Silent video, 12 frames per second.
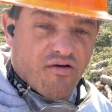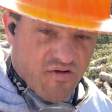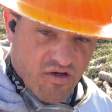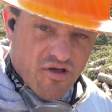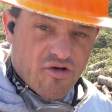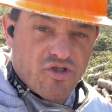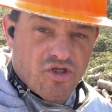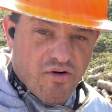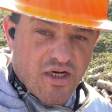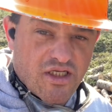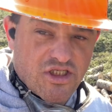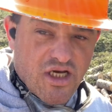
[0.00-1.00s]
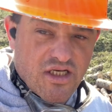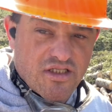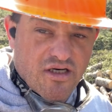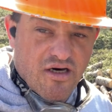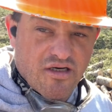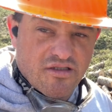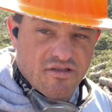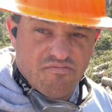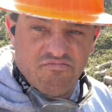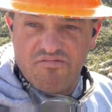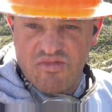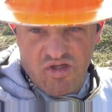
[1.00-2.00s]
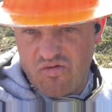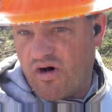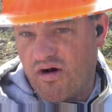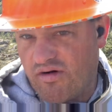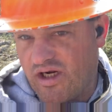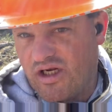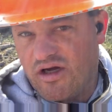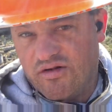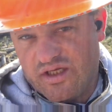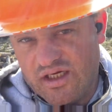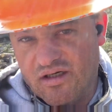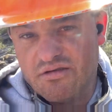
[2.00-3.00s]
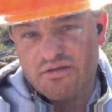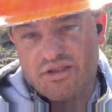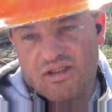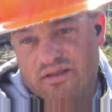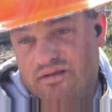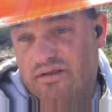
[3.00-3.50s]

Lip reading: you're used to running chainsaws, you already know the deal. So,